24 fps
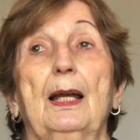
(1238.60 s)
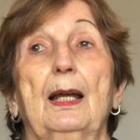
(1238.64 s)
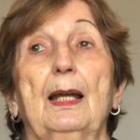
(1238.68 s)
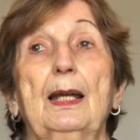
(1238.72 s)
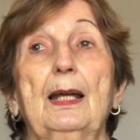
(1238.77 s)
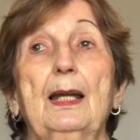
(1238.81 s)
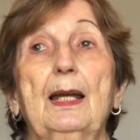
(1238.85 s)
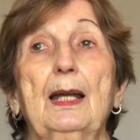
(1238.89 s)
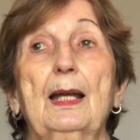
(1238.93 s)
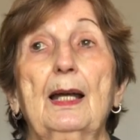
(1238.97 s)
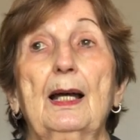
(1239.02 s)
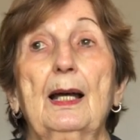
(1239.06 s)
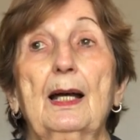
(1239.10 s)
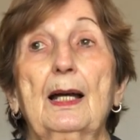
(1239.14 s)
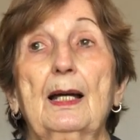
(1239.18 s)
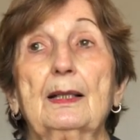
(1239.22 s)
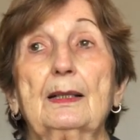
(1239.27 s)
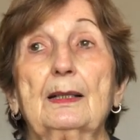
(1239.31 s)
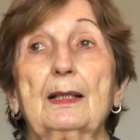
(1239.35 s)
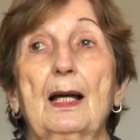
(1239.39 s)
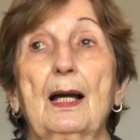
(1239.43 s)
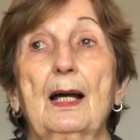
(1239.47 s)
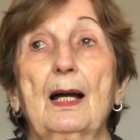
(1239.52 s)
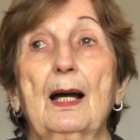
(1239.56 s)

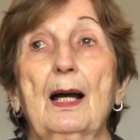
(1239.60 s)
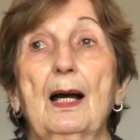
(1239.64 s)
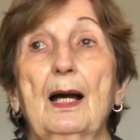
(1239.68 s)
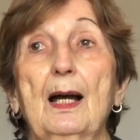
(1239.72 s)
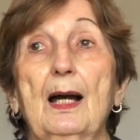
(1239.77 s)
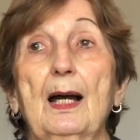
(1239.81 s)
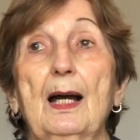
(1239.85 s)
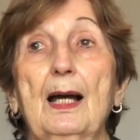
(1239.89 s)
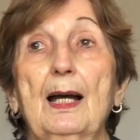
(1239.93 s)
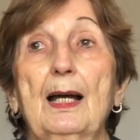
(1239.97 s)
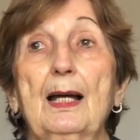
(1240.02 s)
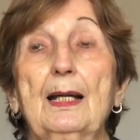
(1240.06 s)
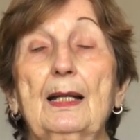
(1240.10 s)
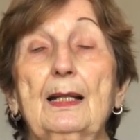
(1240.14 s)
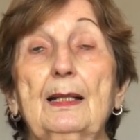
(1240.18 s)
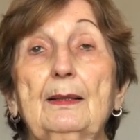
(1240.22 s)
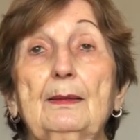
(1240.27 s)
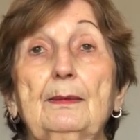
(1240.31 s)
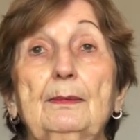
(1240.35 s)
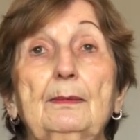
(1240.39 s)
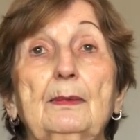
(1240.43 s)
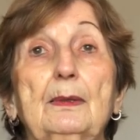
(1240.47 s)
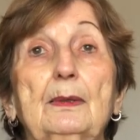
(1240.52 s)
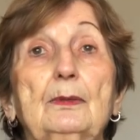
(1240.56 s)
And
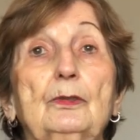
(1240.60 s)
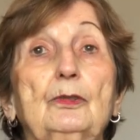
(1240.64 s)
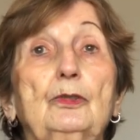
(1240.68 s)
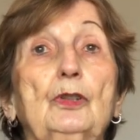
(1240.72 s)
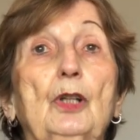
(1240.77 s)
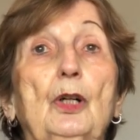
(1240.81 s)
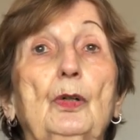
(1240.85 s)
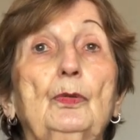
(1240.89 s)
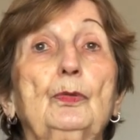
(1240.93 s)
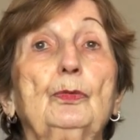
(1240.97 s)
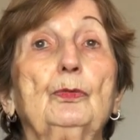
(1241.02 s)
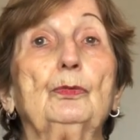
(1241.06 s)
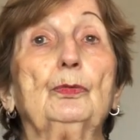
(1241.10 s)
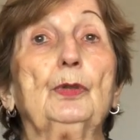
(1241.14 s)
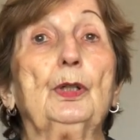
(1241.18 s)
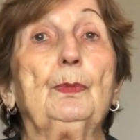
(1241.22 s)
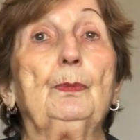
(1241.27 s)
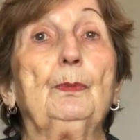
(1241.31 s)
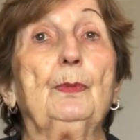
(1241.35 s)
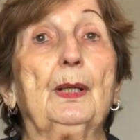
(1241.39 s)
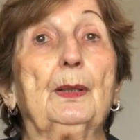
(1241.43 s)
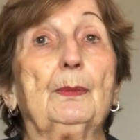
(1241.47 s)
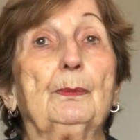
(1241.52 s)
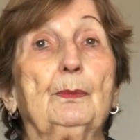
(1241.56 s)
I don't
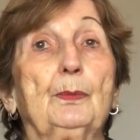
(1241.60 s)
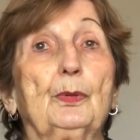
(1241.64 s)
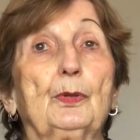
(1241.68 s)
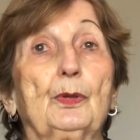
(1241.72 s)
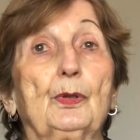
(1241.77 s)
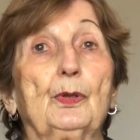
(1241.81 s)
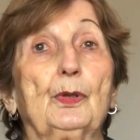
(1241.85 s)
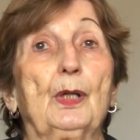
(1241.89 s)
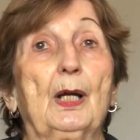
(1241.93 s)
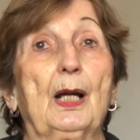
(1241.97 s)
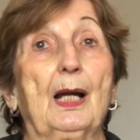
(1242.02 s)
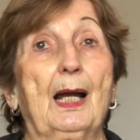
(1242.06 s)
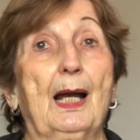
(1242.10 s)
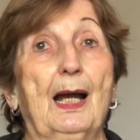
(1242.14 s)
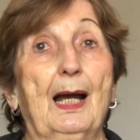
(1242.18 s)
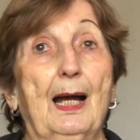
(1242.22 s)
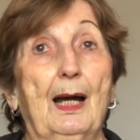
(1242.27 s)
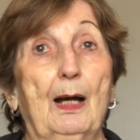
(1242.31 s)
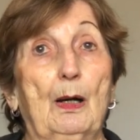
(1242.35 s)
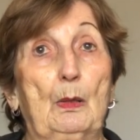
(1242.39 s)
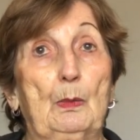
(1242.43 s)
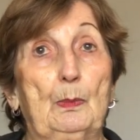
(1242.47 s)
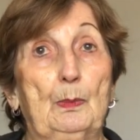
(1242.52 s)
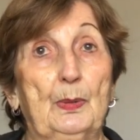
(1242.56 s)
remember
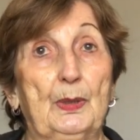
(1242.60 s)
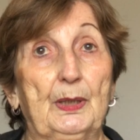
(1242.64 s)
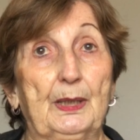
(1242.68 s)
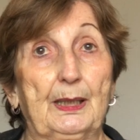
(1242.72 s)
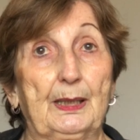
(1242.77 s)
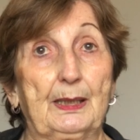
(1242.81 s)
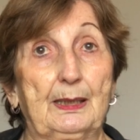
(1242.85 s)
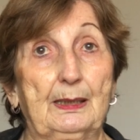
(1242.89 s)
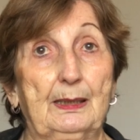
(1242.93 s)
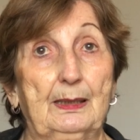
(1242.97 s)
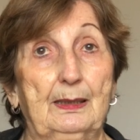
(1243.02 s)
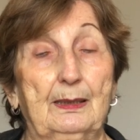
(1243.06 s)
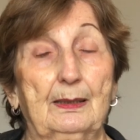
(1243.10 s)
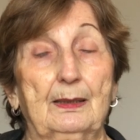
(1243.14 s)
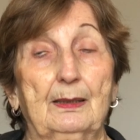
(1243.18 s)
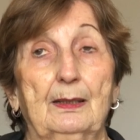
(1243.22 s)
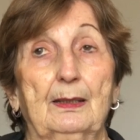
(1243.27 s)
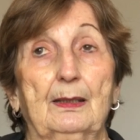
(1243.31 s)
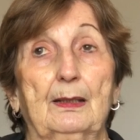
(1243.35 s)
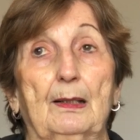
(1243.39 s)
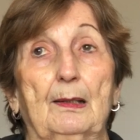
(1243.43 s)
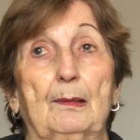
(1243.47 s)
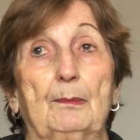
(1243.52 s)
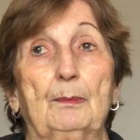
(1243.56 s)
how big,
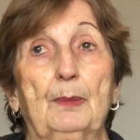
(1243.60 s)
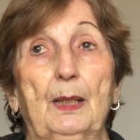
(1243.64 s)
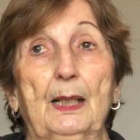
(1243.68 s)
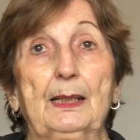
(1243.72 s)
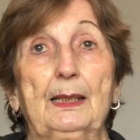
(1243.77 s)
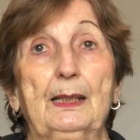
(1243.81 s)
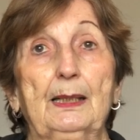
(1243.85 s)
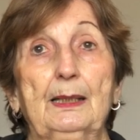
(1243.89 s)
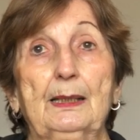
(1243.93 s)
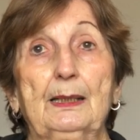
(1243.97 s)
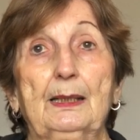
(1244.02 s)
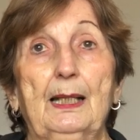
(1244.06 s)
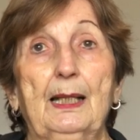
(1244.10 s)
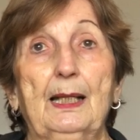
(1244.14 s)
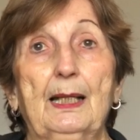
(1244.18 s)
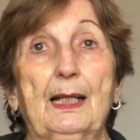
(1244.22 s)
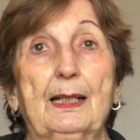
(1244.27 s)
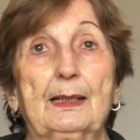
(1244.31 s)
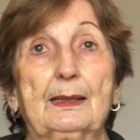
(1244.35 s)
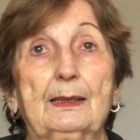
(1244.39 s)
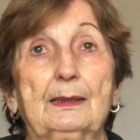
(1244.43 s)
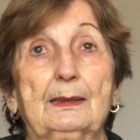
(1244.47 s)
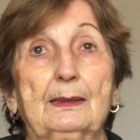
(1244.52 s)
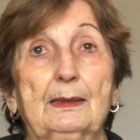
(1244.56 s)
but it
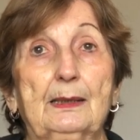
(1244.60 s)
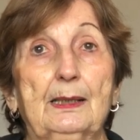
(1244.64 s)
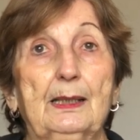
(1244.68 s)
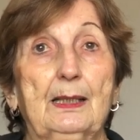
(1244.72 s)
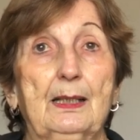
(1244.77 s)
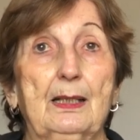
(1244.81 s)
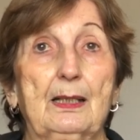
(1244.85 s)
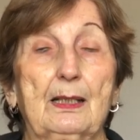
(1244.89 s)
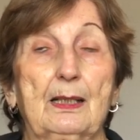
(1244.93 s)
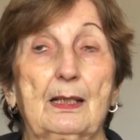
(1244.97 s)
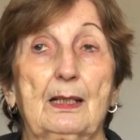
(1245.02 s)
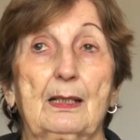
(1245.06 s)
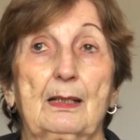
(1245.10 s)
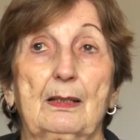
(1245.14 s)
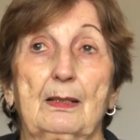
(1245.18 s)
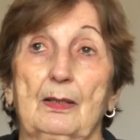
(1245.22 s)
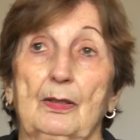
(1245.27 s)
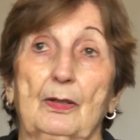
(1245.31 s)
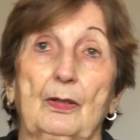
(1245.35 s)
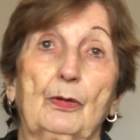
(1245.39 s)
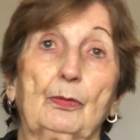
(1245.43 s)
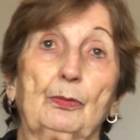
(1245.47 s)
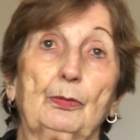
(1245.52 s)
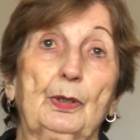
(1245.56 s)
had at least
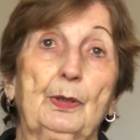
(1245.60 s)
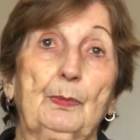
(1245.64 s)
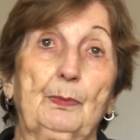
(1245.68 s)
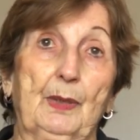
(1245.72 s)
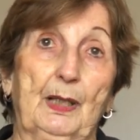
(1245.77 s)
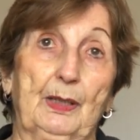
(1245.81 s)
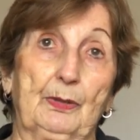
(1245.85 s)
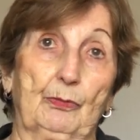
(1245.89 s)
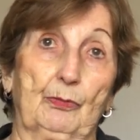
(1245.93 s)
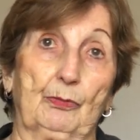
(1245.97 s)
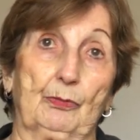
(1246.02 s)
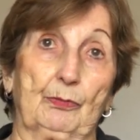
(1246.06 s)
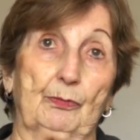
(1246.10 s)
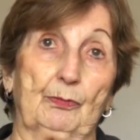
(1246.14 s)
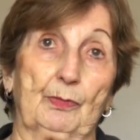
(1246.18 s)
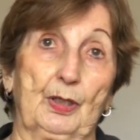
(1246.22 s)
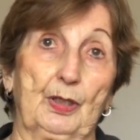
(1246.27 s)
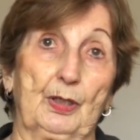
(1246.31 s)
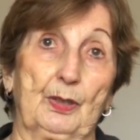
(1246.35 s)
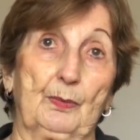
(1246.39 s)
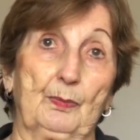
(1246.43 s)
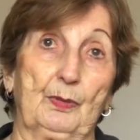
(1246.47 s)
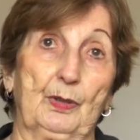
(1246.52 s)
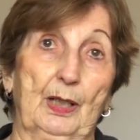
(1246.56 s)
3
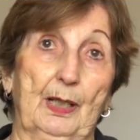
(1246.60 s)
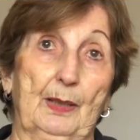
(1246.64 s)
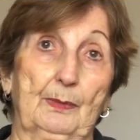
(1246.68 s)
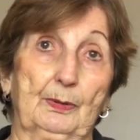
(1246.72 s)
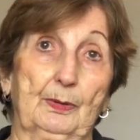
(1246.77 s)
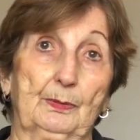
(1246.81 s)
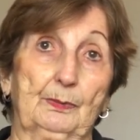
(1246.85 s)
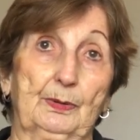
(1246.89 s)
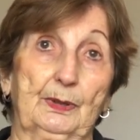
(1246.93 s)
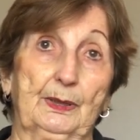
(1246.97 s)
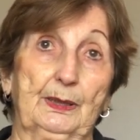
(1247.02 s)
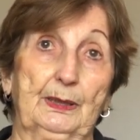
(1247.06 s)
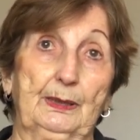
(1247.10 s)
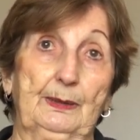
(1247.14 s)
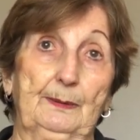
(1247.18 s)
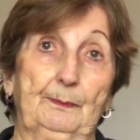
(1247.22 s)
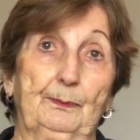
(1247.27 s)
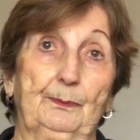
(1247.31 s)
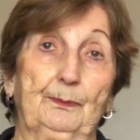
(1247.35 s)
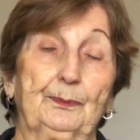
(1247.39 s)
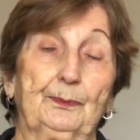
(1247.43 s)
bedrooms, probably.